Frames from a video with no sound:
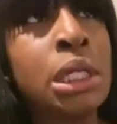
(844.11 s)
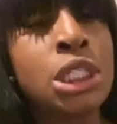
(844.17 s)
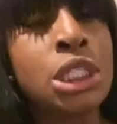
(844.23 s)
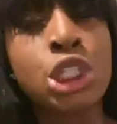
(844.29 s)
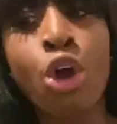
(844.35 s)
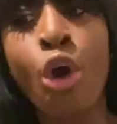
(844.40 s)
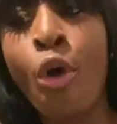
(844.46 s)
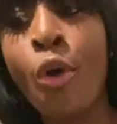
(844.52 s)

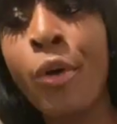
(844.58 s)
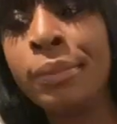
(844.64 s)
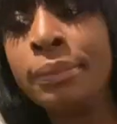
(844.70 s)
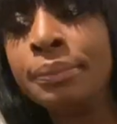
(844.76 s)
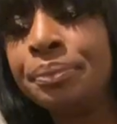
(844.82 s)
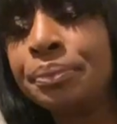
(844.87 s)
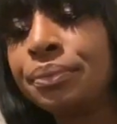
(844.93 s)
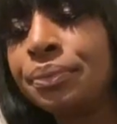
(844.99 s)

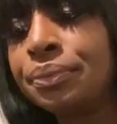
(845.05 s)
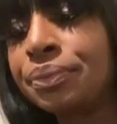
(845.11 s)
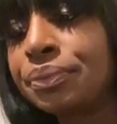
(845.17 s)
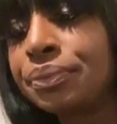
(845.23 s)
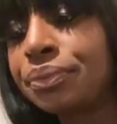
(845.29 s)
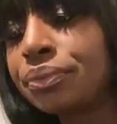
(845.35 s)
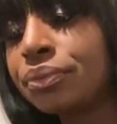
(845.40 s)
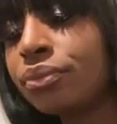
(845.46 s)
So
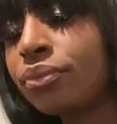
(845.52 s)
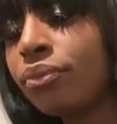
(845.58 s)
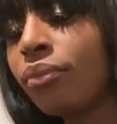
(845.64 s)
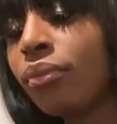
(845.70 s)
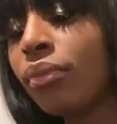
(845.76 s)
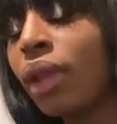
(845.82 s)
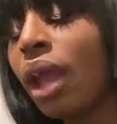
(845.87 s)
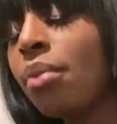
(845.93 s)

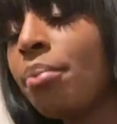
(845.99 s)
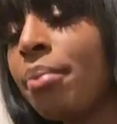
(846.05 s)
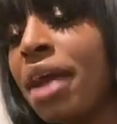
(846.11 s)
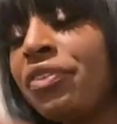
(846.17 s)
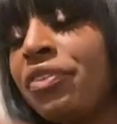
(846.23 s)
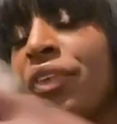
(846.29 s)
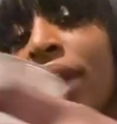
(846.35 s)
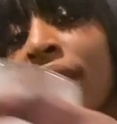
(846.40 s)
my
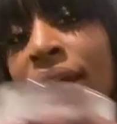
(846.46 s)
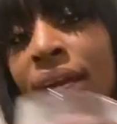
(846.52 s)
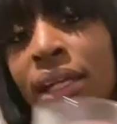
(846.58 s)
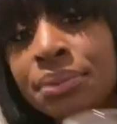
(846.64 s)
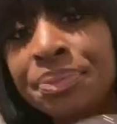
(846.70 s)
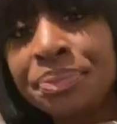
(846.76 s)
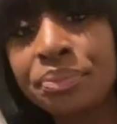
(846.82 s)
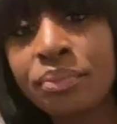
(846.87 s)

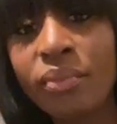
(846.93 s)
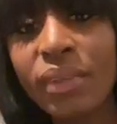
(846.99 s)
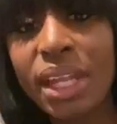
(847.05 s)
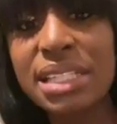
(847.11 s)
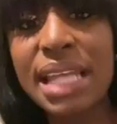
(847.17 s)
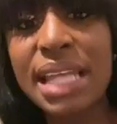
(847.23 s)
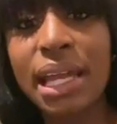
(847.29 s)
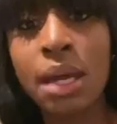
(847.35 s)
friend
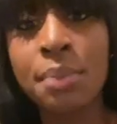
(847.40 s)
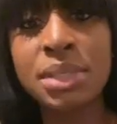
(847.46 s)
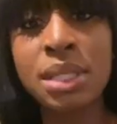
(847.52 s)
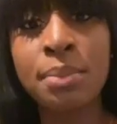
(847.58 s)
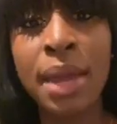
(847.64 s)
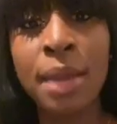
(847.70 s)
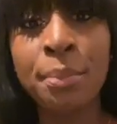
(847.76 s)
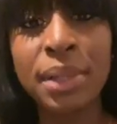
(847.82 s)
is like, come
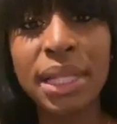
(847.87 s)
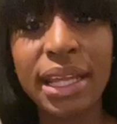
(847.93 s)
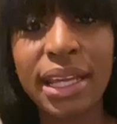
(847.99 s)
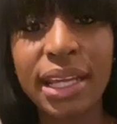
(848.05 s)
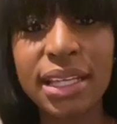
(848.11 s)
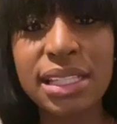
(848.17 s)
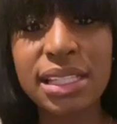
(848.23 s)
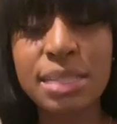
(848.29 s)
to my
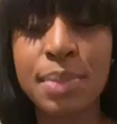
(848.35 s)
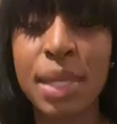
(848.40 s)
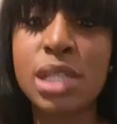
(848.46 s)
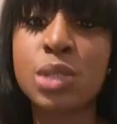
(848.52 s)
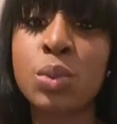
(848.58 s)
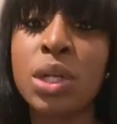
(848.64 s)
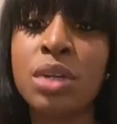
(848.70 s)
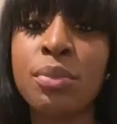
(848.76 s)
place,
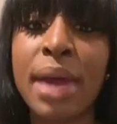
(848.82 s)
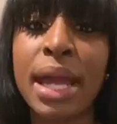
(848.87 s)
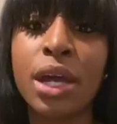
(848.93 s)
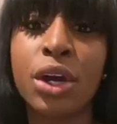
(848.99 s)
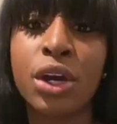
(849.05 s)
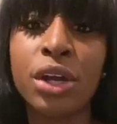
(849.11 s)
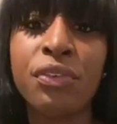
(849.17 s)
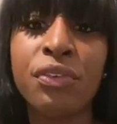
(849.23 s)
because one of my
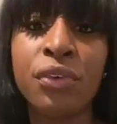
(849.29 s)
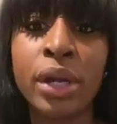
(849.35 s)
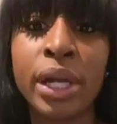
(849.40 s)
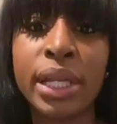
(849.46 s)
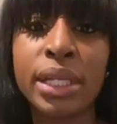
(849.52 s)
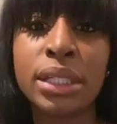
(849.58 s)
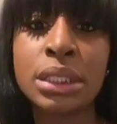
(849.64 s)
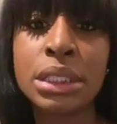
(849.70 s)
good
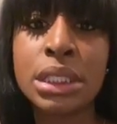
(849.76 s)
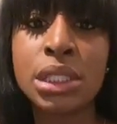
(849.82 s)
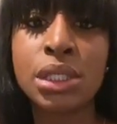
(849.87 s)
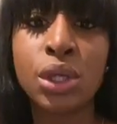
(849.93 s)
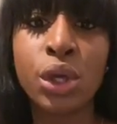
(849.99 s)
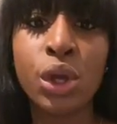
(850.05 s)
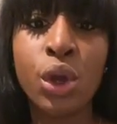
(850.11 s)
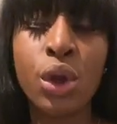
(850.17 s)
friends
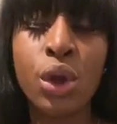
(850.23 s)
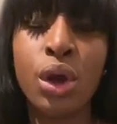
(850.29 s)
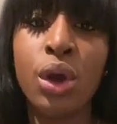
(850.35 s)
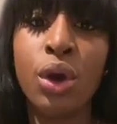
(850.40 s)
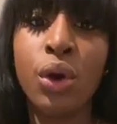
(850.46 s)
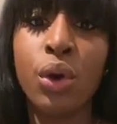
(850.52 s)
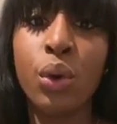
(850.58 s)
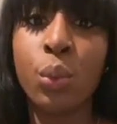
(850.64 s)

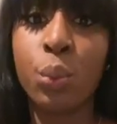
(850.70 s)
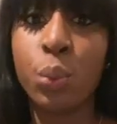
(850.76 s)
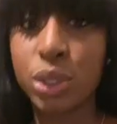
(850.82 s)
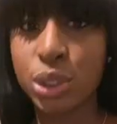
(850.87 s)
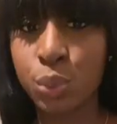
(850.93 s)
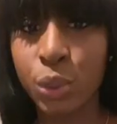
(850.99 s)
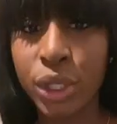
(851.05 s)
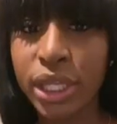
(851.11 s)

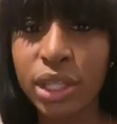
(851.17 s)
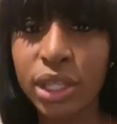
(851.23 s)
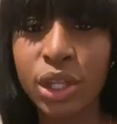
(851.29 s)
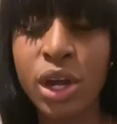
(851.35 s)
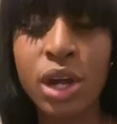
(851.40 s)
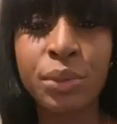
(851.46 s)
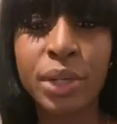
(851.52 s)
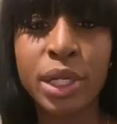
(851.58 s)
was working there
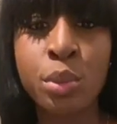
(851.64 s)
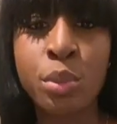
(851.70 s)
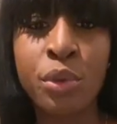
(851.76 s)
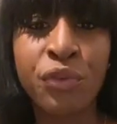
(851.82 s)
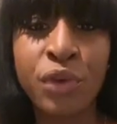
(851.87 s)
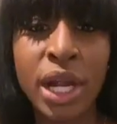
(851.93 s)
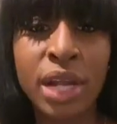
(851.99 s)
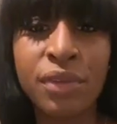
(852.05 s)
already
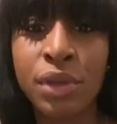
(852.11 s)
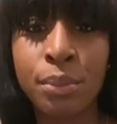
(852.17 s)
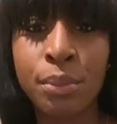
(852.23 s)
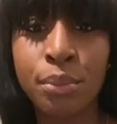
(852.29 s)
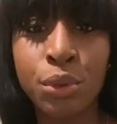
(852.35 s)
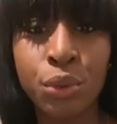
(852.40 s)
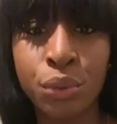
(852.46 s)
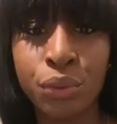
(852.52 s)
before I
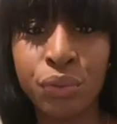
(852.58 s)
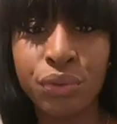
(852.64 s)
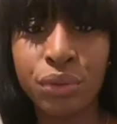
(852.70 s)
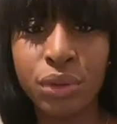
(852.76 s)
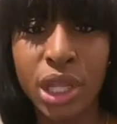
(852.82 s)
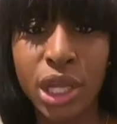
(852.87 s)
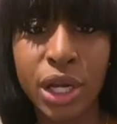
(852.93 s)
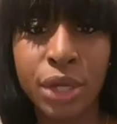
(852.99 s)
even
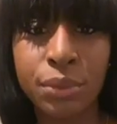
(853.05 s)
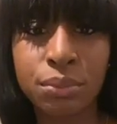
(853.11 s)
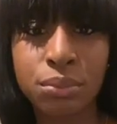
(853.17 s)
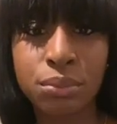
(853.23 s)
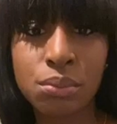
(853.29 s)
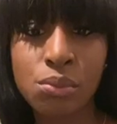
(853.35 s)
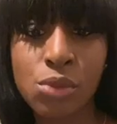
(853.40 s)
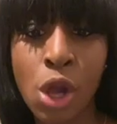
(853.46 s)
moved there.
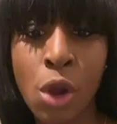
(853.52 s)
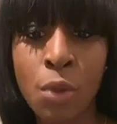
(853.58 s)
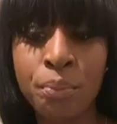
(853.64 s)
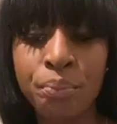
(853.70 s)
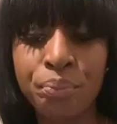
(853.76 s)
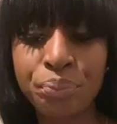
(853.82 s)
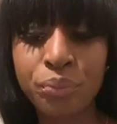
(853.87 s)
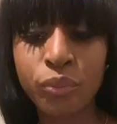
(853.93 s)
You
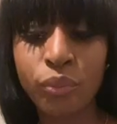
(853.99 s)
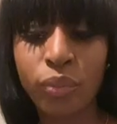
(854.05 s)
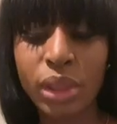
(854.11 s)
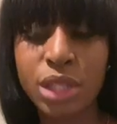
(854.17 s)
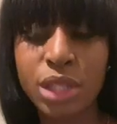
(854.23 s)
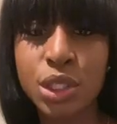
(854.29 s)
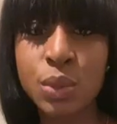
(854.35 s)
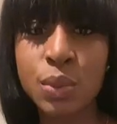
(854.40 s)
know,
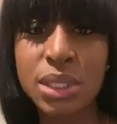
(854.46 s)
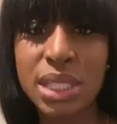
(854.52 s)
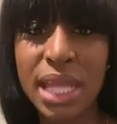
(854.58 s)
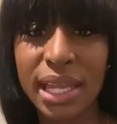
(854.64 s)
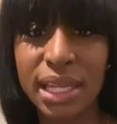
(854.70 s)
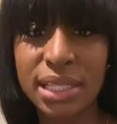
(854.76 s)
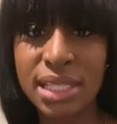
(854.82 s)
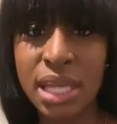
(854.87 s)
this was
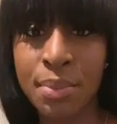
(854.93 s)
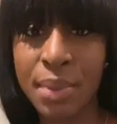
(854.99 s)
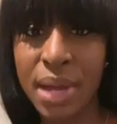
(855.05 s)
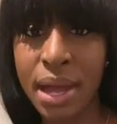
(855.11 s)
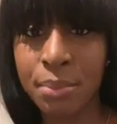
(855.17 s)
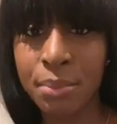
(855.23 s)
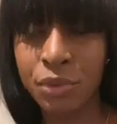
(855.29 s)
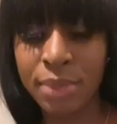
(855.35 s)
like in Tampa. I
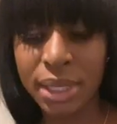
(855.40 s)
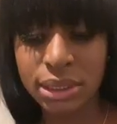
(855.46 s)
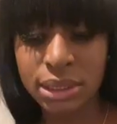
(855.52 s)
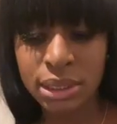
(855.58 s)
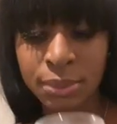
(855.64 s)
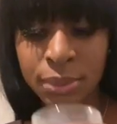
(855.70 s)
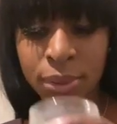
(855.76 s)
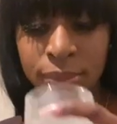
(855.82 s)
had moved back to
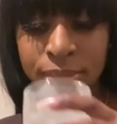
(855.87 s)
Tampa.